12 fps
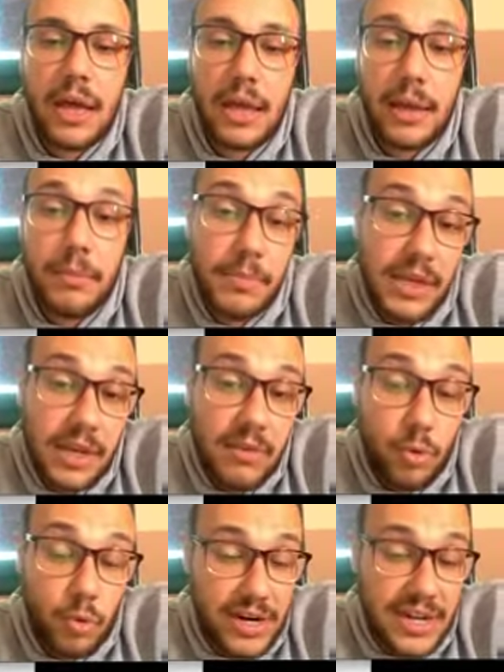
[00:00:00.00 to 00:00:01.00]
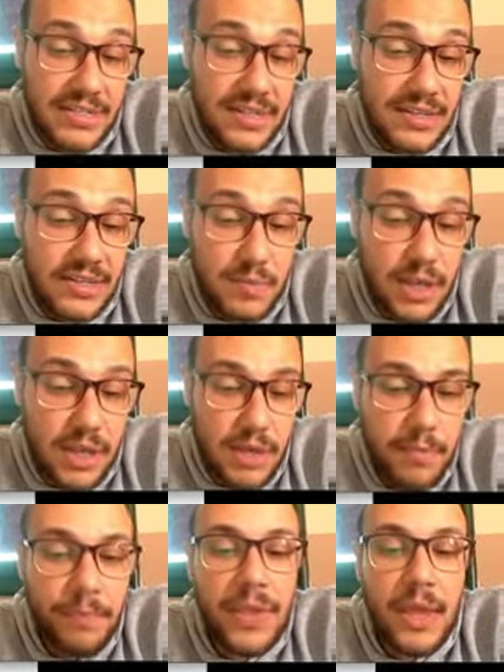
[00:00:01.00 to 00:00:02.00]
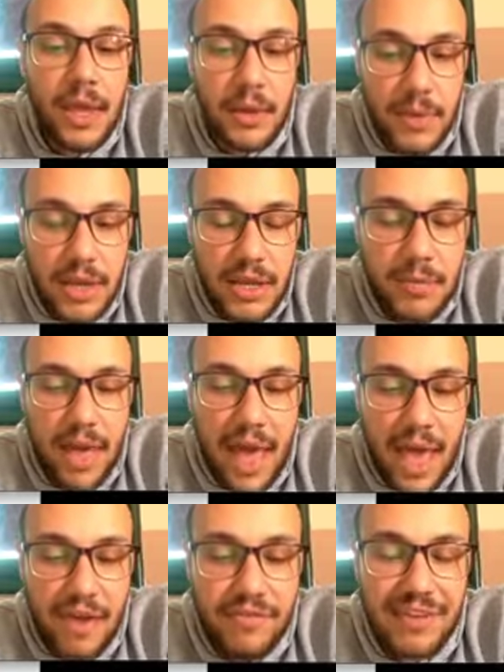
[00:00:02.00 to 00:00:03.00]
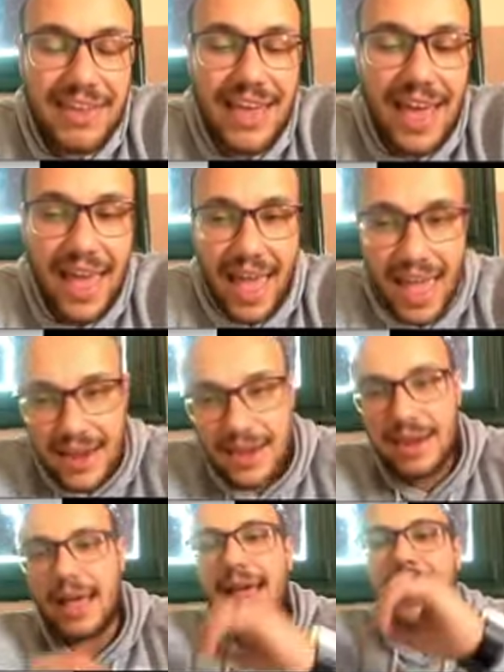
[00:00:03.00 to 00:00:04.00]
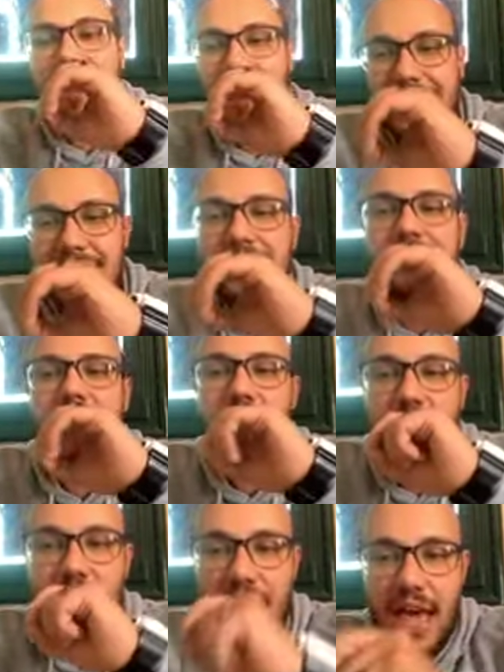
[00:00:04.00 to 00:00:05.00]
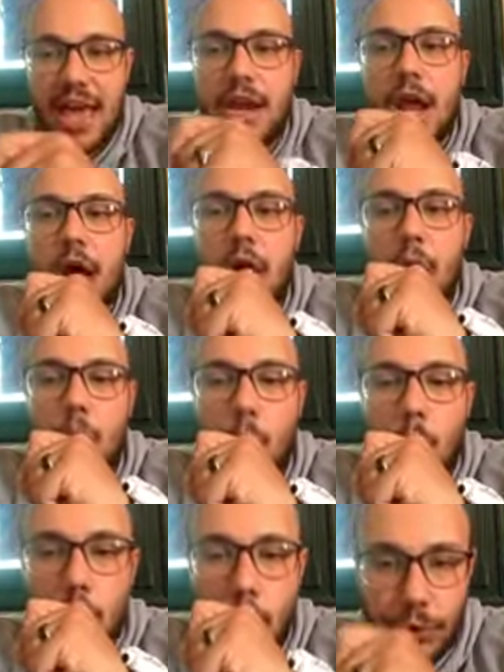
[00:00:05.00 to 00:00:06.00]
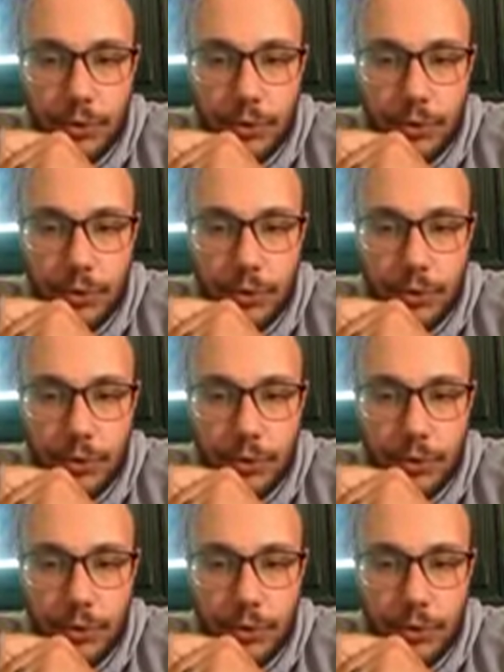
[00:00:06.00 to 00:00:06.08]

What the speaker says: medium or less dense medium? A medium having n less than 1.